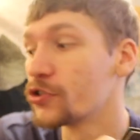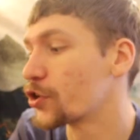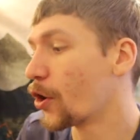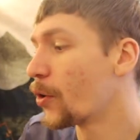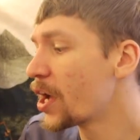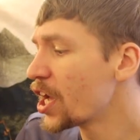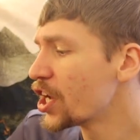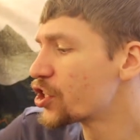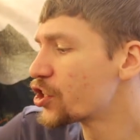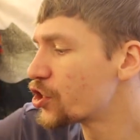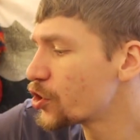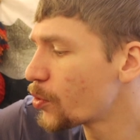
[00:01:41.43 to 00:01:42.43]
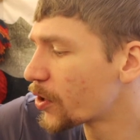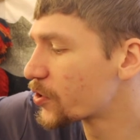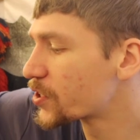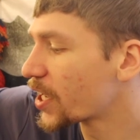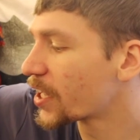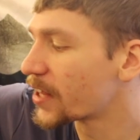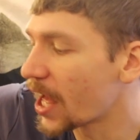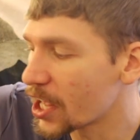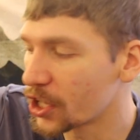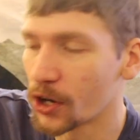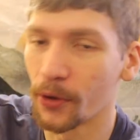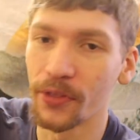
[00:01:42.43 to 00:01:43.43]
So do understand that,
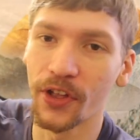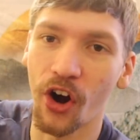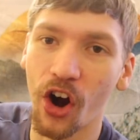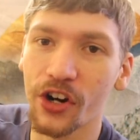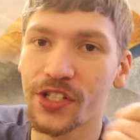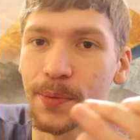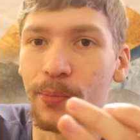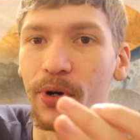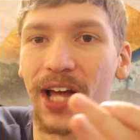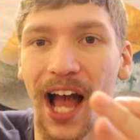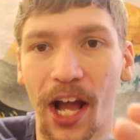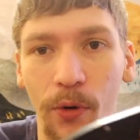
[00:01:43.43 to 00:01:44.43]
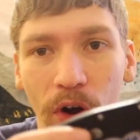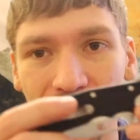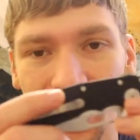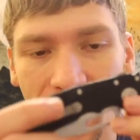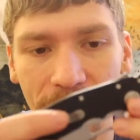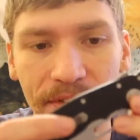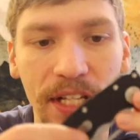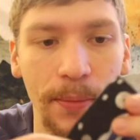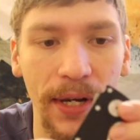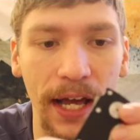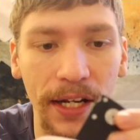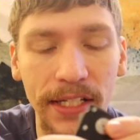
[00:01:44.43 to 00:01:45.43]
you know, there are some pretty high quality knives
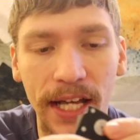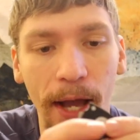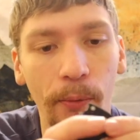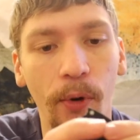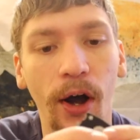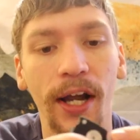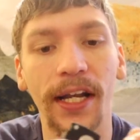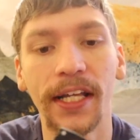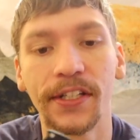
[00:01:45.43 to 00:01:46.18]
coming out of Taiwan.